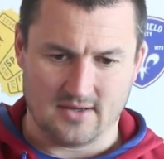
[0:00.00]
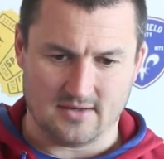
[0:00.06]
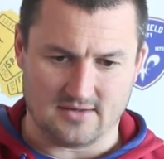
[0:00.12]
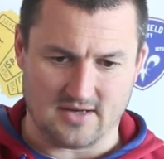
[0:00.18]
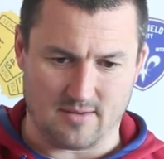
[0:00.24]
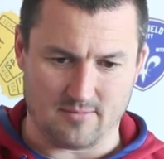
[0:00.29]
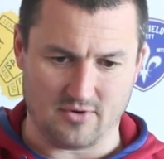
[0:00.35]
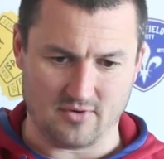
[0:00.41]

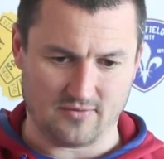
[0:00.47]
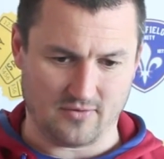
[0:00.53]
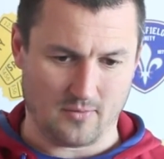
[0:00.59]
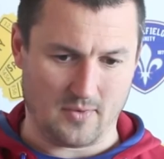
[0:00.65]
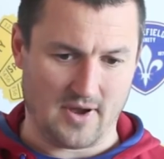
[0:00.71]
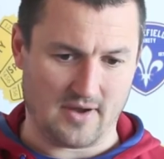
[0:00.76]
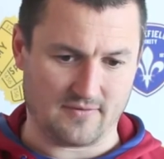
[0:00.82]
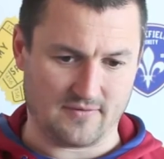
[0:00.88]
debut for
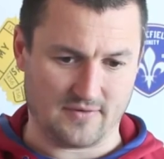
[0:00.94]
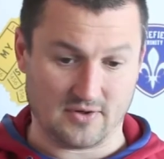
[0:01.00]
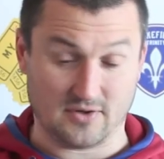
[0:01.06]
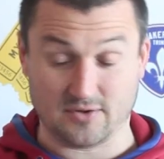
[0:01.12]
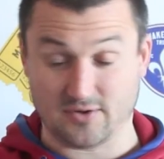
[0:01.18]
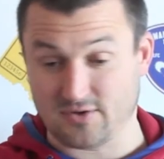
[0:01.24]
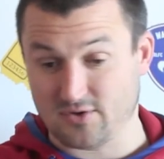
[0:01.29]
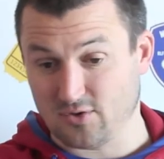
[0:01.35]

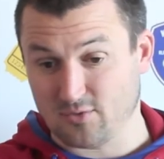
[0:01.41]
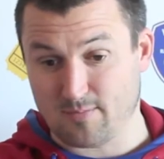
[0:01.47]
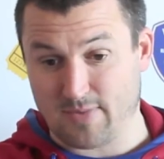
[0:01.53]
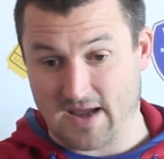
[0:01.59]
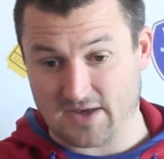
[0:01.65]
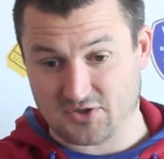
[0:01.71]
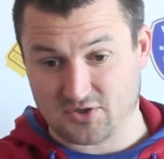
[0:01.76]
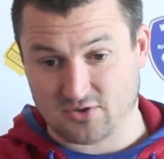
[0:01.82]
Wakefield, and young
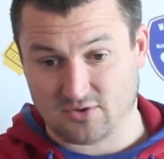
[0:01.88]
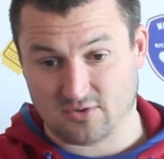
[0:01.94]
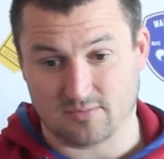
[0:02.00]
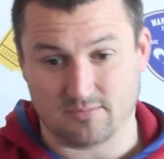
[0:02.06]
Batch will